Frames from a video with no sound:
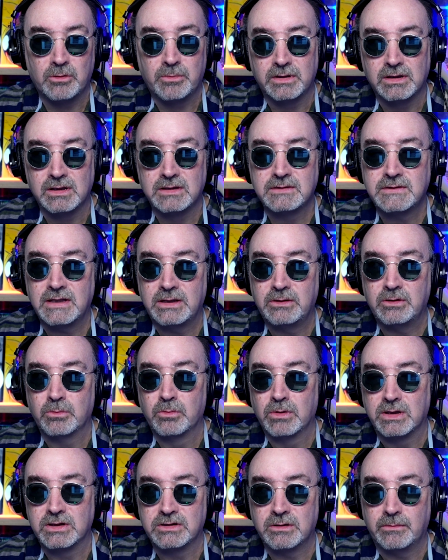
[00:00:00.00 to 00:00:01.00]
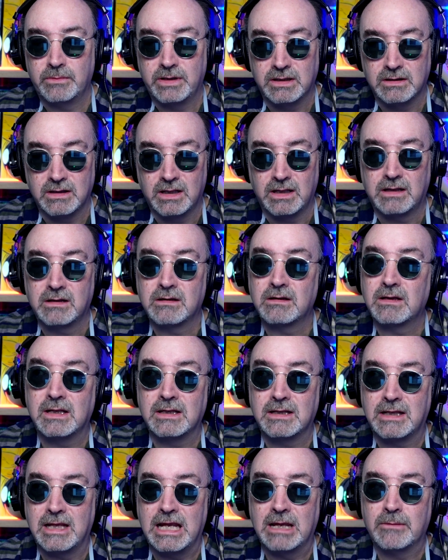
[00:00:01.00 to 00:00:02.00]
but let's say you bring somebody in like
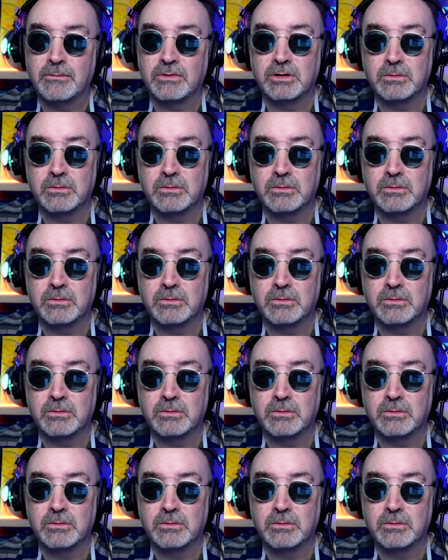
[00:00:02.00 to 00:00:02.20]
Glen Campbell